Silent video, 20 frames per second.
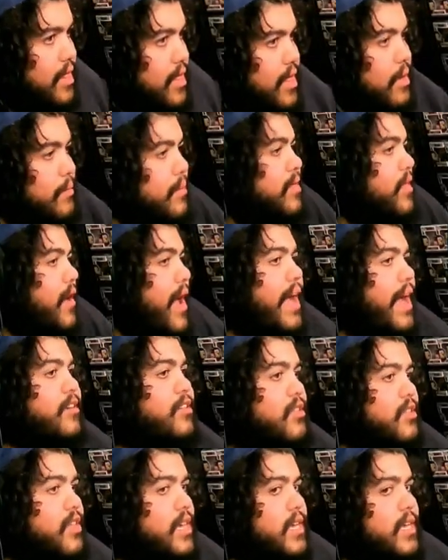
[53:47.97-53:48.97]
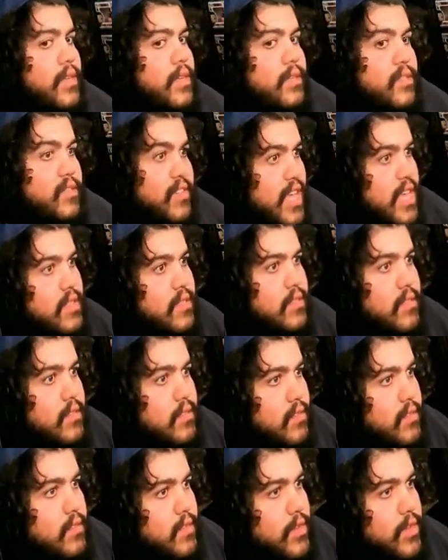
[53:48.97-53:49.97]
but they're actually seats.
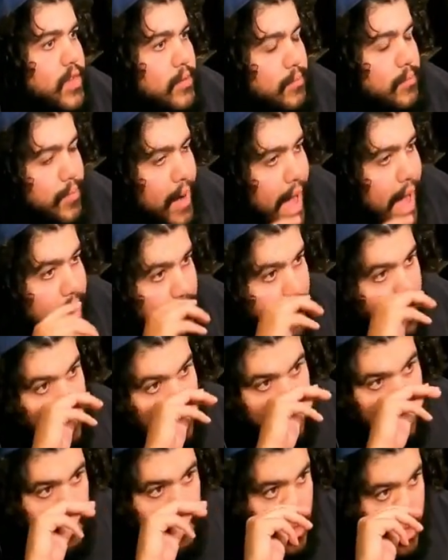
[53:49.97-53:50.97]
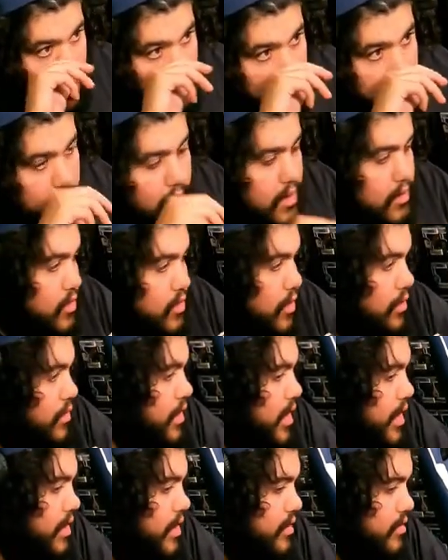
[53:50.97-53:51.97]
You can buy them. Mm-hmm. So
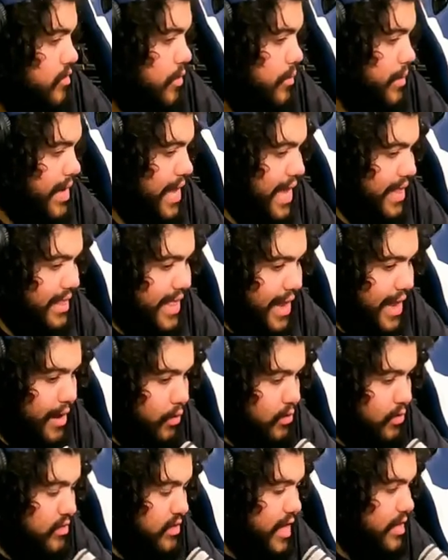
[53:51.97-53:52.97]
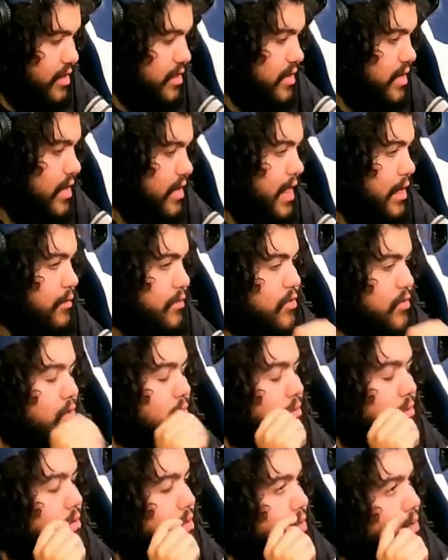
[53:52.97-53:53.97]
the so we got that whole section, and that was
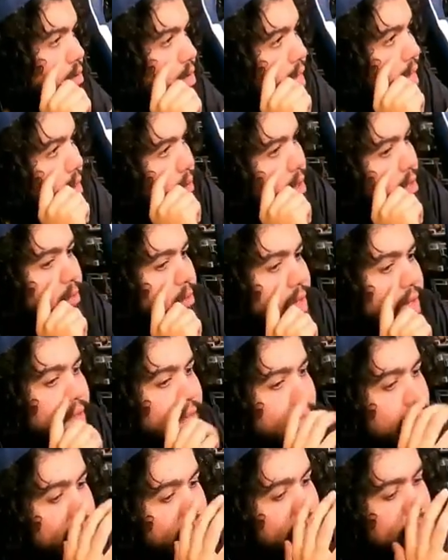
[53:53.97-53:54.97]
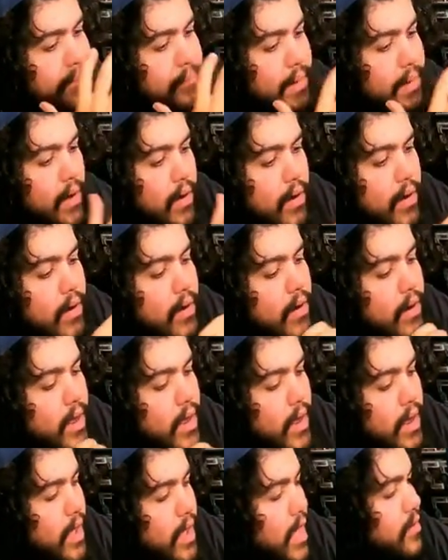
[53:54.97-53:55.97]
cool, dude. Like because we kind of had like a bar
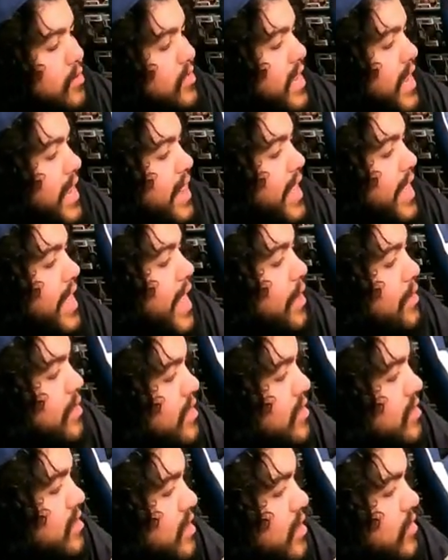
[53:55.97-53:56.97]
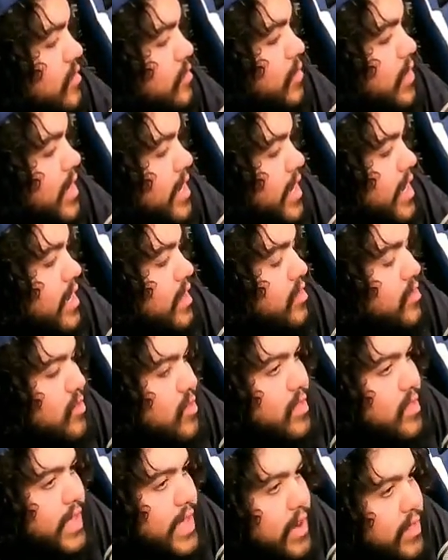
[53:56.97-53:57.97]
it was kind of like how this is, where I kind of just
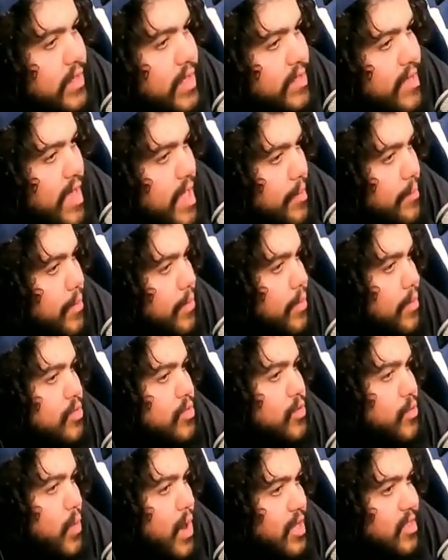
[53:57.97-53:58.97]
lean on the table and just watch the